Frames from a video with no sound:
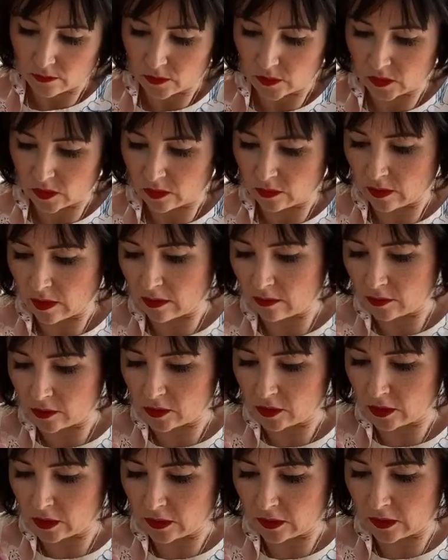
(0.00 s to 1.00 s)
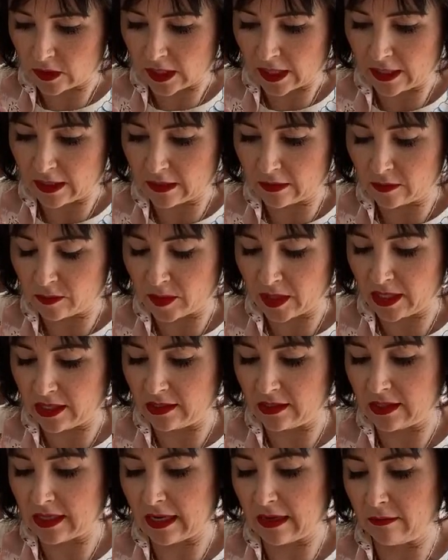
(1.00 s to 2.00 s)
Now I'm just going to take those
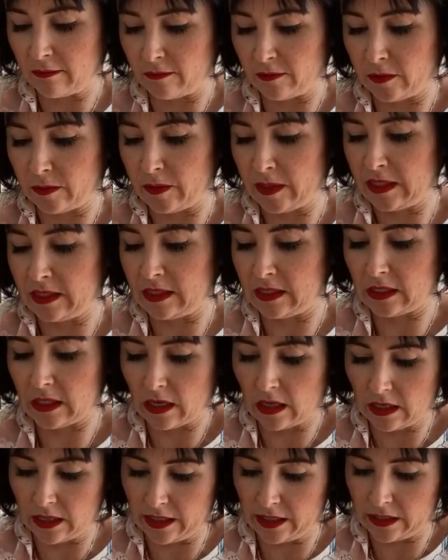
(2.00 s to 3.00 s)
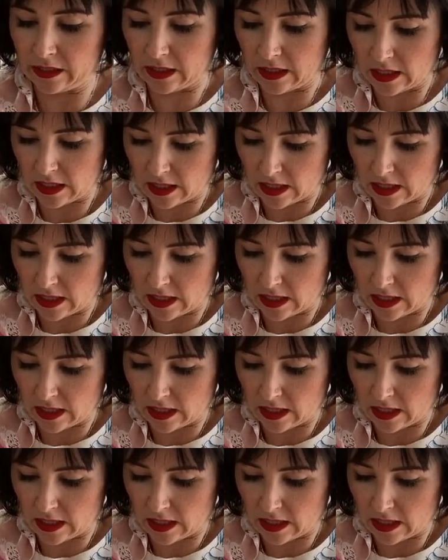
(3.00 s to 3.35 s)
pins out from inside